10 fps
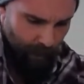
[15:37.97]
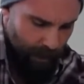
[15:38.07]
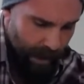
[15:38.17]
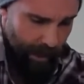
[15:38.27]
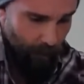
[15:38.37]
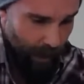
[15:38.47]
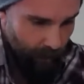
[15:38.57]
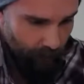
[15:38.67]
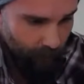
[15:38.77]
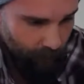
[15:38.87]

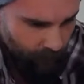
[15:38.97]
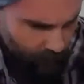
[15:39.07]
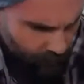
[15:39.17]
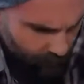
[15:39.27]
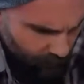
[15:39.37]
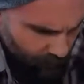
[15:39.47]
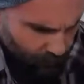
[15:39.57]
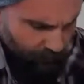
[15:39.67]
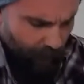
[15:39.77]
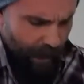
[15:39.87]
Anyway,
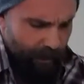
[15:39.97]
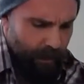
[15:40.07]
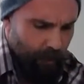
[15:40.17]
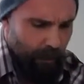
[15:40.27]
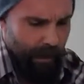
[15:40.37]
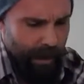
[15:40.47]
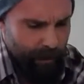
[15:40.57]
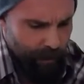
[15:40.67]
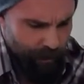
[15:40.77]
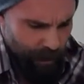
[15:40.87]
you'll find that the
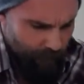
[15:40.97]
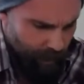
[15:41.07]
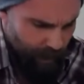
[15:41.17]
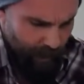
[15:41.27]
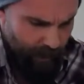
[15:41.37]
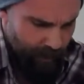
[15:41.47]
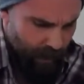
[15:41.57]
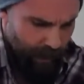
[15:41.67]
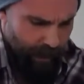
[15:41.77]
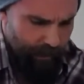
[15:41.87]
relationship is
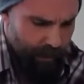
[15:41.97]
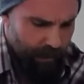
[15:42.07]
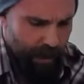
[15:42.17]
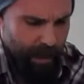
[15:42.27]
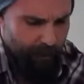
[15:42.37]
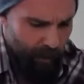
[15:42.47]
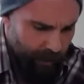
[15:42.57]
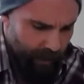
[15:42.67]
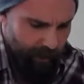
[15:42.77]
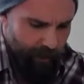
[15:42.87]
the same going
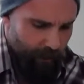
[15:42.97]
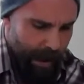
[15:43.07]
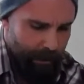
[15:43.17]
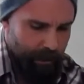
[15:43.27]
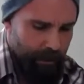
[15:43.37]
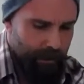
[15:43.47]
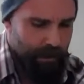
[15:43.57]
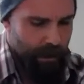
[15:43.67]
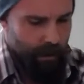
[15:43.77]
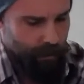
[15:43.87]
the other direction.
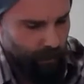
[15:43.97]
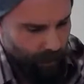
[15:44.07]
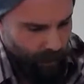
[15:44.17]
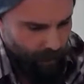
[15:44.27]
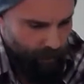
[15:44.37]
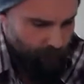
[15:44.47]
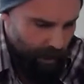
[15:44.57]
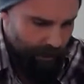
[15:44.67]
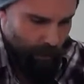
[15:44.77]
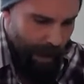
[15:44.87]
So
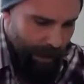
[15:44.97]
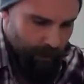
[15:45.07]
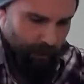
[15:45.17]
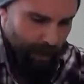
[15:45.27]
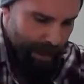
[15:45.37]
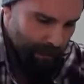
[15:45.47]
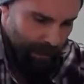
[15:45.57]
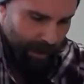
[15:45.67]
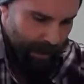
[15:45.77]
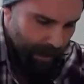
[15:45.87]
beeswax with resin
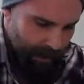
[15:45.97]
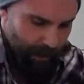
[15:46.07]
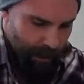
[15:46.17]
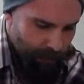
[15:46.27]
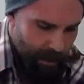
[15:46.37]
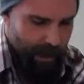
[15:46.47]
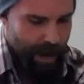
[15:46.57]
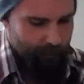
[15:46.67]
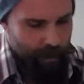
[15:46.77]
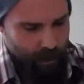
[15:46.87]
in it is going to be
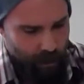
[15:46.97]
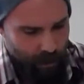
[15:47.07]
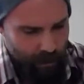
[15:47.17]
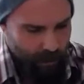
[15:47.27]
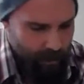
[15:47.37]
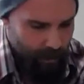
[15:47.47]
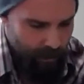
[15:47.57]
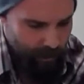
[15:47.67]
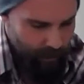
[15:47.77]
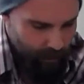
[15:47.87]
that much harder,
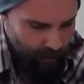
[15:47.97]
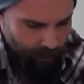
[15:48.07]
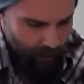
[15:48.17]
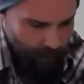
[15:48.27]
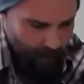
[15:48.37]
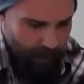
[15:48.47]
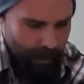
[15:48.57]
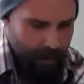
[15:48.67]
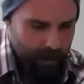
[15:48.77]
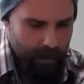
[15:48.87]

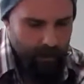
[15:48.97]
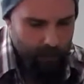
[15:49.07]
you know, to